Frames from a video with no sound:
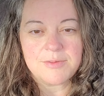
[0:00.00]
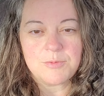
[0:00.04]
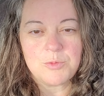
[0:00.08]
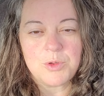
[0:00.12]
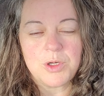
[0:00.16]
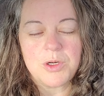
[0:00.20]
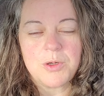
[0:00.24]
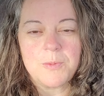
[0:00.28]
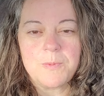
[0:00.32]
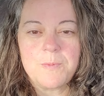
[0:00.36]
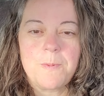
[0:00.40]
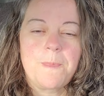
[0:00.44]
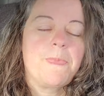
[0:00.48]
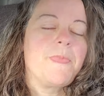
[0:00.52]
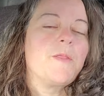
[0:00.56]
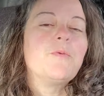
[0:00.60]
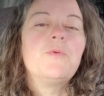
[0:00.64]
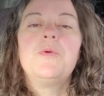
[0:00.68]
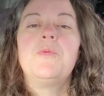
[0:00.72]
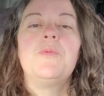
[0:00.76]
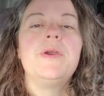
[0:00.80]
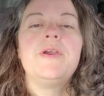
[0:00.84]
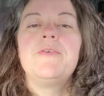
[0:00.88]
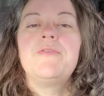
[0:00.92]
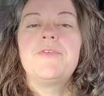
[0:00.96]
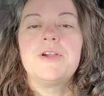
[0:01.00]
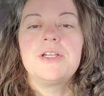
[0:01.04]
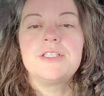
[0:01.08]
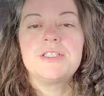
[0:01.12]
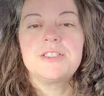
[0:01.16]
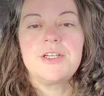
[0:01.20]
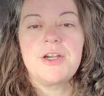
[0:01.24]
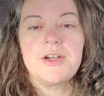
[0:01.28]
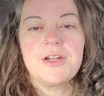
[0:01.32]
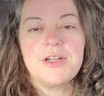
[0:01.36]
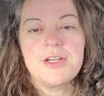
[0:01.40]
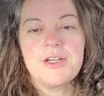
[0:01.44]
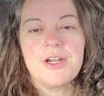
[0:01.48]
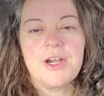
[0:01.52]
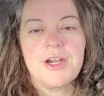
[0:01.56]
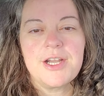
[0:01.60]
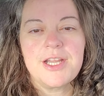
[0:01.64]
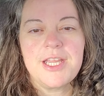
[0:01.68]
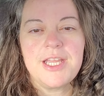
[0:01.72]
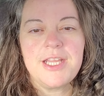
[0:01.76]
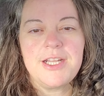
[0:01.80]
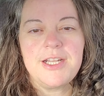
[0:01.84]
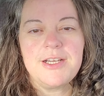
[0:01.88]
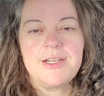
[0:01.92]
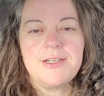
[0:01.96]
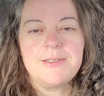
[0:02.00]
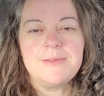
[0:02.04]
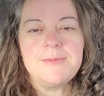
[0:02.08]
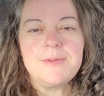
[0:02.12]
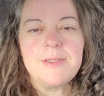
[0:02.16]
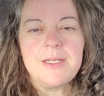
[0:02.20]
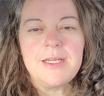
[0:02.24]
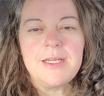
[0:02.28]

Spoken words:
When we first started our keto,